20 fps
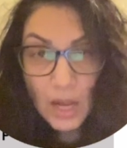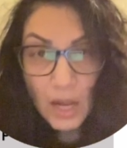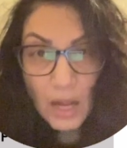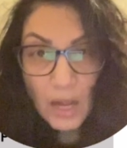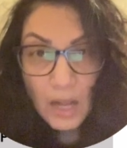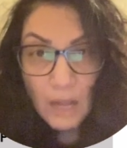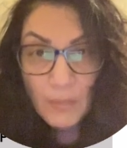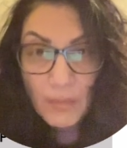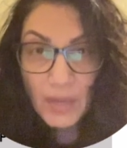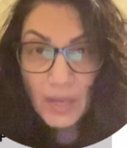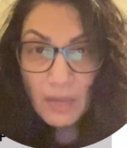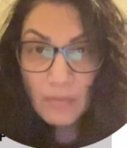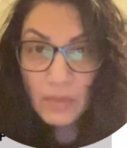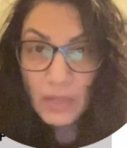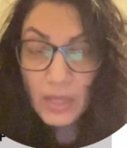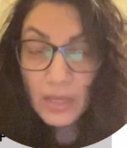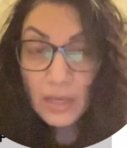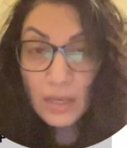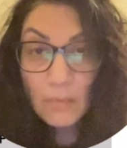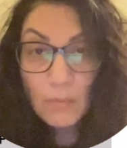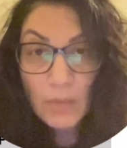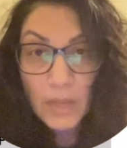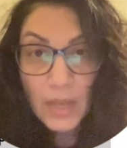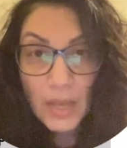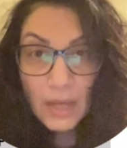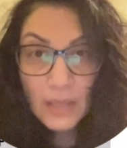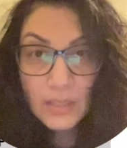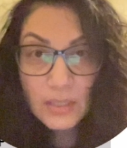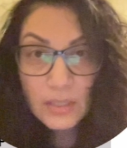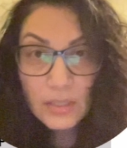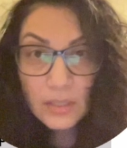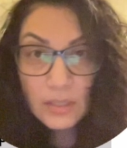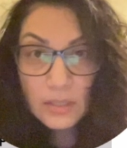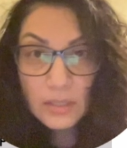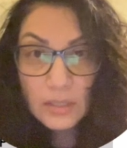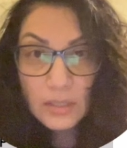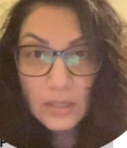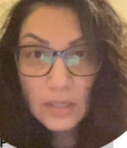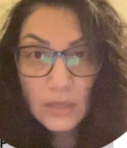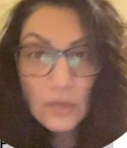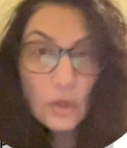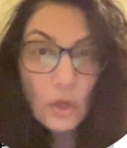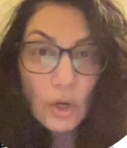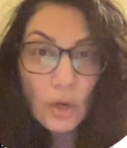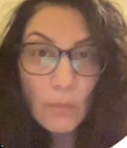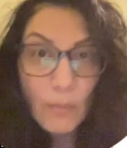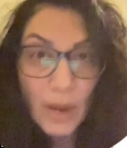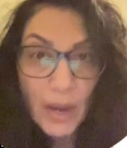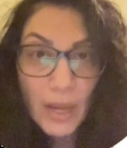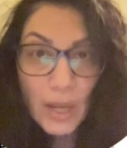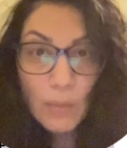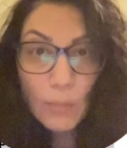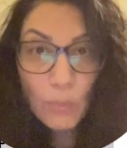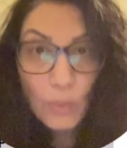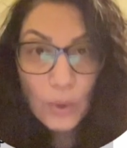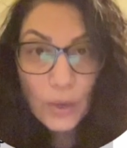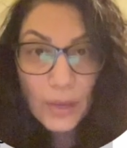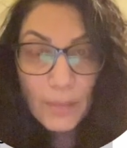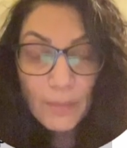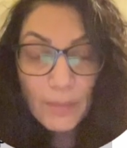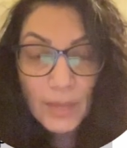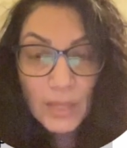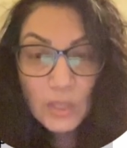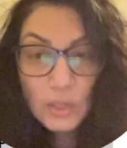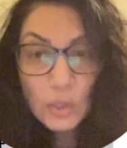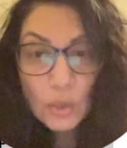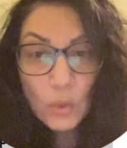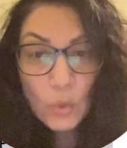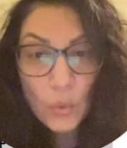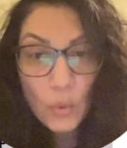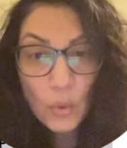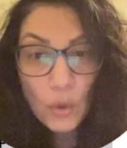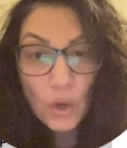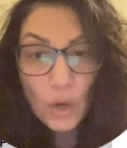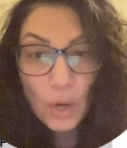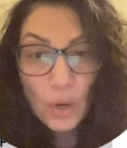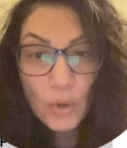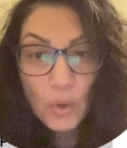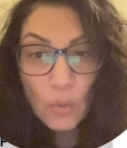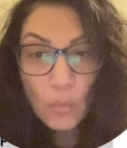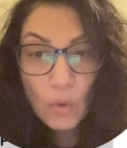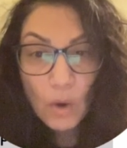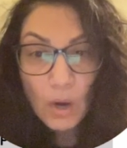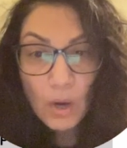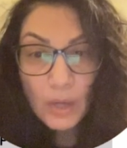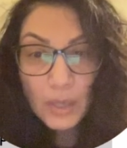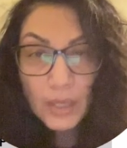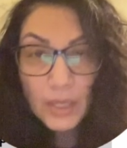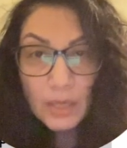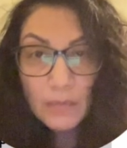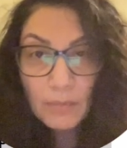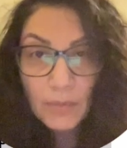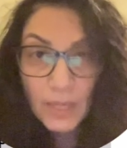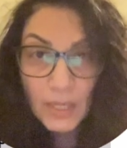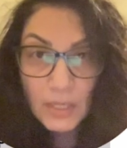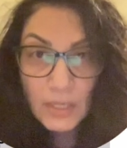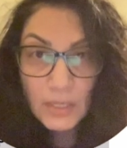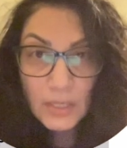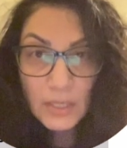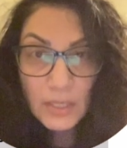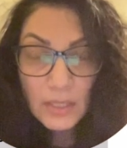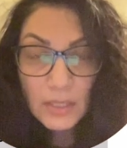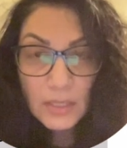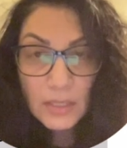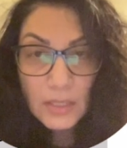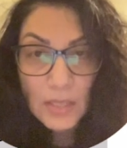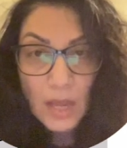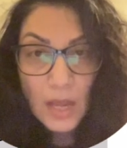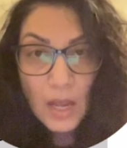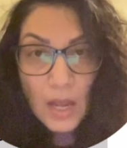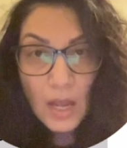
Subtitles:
and they can be accessed either by appointment or on a walk-in basis.